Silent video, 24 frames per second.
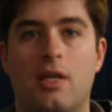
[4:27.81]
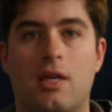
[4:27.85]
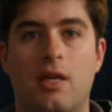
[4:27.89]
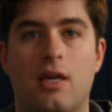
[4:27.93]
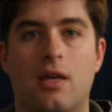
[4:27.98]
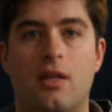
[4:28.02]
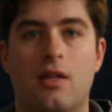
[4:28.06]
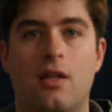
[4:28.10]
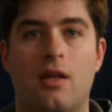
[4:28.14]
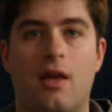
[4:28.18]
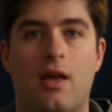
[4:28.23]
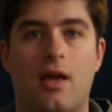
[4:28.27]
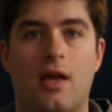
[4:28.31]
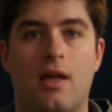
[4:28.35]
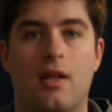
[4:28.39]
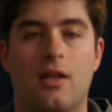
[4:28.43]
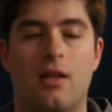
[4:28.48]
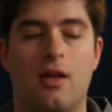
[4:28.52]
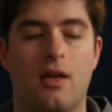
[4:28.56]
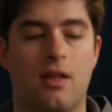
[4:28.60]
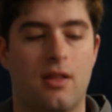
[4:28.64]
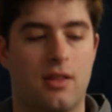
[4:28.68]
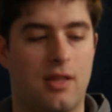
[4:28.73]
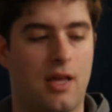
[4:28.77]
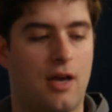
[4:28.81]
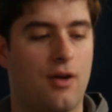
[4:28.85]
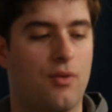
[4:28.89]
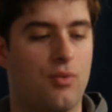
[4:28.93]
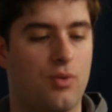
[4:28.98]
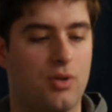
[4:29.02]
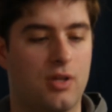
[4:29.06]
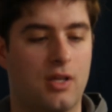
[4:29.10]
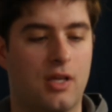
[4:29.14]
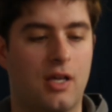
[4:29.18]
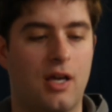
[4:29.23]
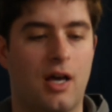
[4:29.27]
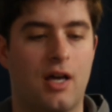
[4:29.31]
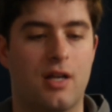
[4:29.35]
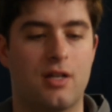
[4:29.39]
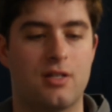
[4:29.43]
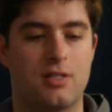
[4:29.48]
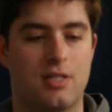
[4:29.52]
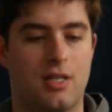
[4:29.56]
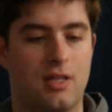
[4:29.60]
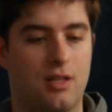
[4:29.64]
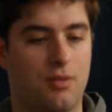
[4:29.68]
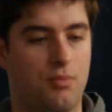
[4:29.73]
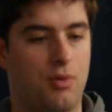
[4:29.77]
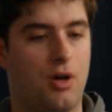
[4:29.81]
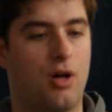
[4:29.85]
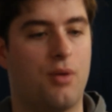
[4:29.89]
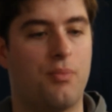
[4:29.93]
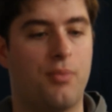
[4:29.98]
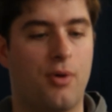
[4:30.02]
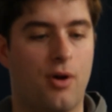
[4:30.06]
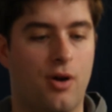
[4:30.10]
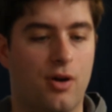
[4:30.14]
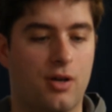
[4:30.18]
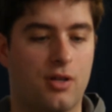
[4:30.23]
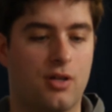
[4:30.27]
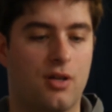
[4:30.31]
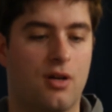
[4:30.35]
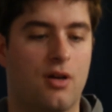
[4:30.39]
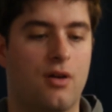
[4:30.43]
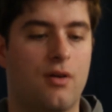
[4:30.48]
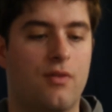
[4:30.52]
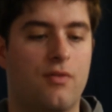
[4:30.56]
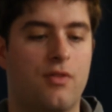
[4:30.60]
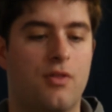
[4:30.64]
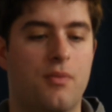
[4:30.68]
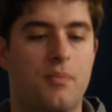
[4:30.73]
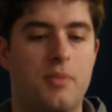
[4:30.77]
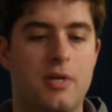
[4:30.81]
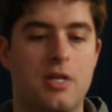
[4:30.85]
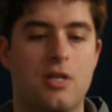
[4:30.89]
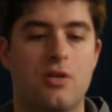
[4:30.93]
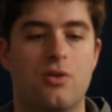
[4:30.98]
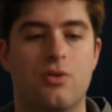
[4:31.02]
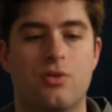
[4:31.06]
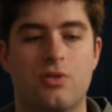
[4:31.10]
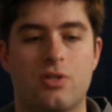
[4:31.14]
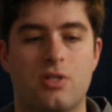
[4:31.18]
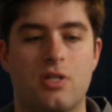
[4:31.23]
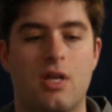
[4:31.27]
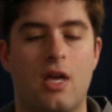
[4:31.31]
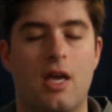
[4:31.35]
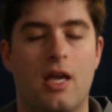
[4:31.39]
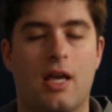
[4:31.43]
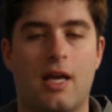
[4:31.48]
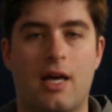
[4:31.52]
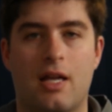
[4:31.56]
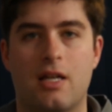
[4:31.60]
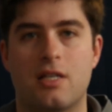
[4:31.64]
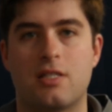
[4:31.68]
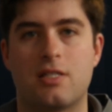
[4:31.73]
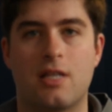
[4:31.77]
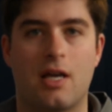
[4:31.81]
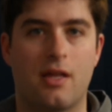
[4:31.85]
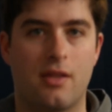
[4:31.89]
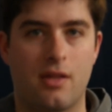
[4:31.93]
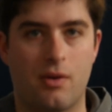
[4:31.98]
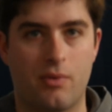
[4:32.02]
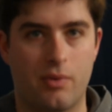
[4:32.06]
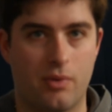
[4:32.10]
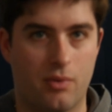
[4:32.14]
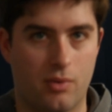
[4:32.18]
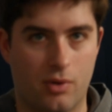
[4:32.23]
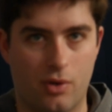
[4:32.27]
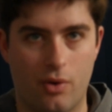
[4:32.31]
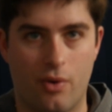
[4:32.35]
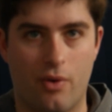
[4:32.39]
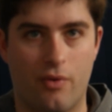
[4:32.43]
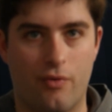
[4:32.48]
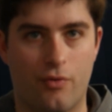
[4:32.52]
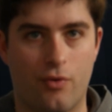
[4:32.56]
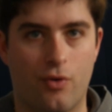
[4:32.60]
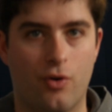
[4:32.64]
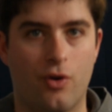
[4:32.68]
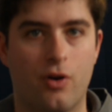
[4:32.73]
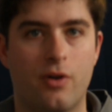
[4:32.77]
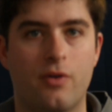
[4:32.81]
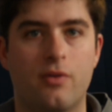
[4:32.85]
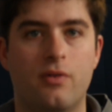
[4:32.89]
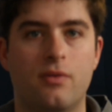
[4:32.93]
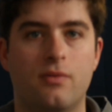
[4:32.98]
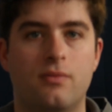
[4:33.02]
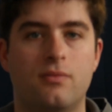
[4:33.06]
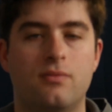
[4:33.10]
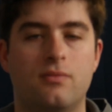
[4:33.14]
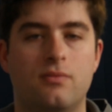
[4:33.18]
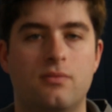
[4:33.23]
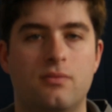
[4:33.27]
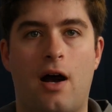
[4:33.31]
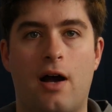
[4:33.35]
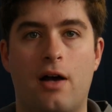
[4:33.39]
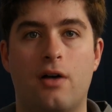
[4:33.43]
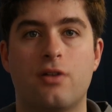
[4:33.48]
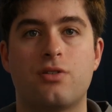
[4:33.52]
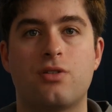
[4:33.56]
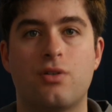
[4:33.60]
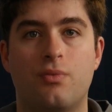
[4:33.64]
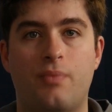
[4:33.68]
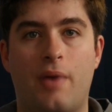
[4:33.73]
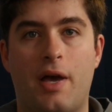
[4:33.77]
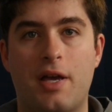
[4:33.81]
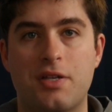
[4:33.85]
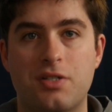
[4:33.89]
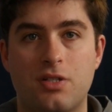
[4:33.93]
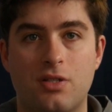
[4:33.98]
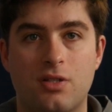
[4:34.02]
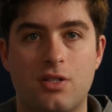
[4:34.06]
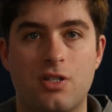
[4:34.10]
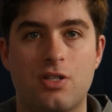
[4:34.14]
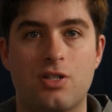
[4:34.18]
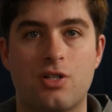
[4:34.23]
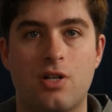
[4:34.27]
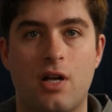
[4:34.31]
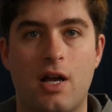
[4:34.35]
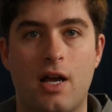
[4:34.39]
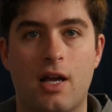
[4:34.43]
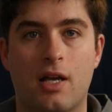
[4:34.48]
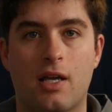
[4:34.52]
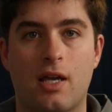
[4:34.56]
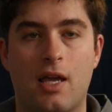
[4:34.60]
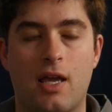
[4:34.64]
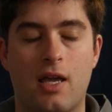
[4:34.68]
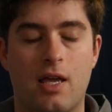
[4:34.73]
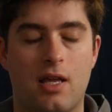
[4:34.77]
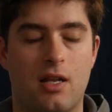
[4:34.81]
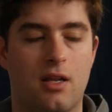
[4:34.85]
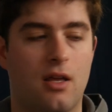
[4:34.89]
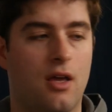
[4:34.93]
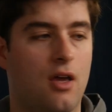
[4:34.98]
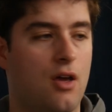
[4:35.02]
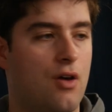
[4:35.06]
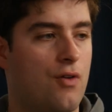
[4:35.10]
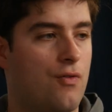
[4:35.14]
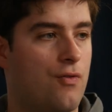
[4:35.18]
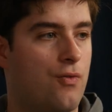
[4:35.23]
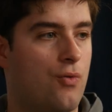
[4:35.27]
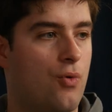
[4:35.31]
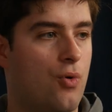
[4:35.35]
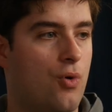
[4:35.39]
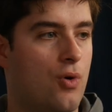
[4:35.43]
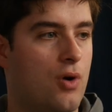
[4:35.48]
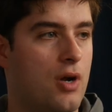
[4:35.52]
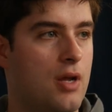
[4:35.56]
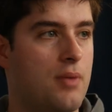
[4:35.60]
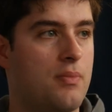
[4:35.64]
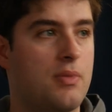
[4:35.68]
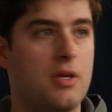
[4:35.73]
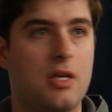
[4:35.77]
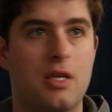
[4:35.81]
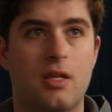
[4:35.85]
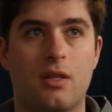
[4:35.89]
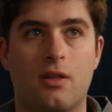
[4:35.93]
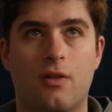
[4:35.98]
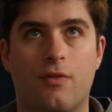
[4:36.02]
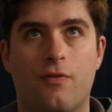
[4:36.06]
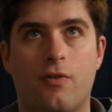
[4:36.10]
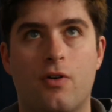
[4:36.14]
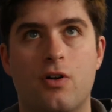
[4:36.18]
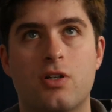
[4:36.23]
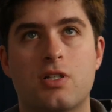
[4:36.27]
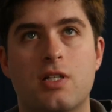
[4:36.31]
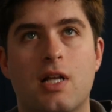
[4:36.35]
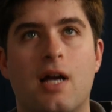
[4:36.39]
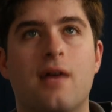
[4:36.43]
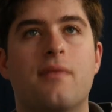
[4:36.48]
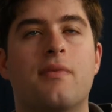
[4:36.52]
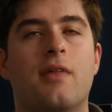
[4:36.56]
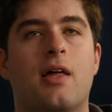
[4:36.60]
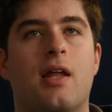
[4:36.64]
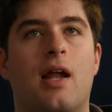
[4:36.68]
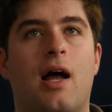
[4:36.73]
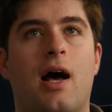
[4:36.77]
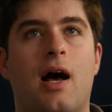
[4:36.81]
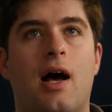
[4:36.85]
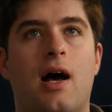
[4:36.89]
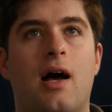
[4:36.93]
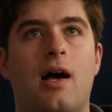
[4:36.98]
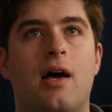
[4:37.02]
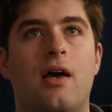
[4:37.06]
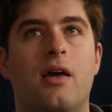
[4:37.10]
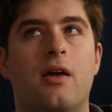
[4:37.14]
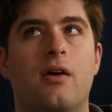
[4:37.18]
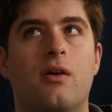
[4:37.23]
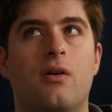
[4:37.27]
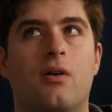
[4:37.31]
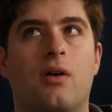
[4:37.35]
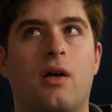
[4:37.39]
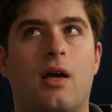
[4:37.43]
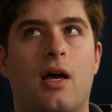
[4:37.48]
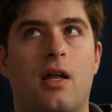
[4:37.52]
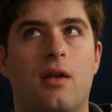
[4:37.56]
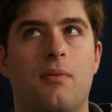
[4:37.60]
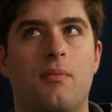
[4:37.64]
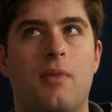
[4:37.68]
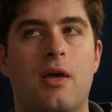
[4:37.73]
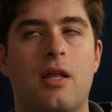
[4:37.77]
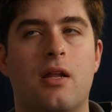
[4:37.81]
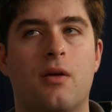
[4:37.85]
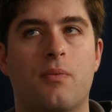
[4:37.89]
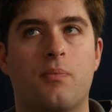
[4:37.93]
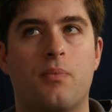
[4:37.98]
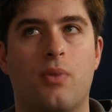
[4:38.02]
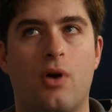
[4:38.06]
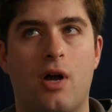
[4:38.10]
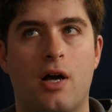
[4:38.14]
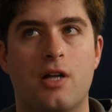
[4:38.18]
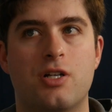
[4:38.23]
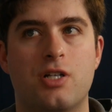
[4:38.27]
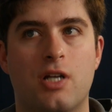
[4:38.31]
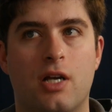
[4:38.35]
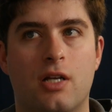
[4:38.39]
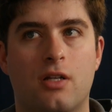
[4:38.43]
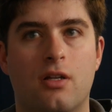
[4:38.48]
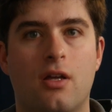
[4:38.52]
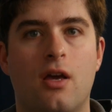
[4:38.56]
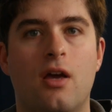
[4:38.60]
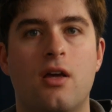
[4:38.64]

kit, and that really got us in the ballpark of the Beatles kind of sound that we were going for. I also mastered this track, and for it being the first time that I kind of made a project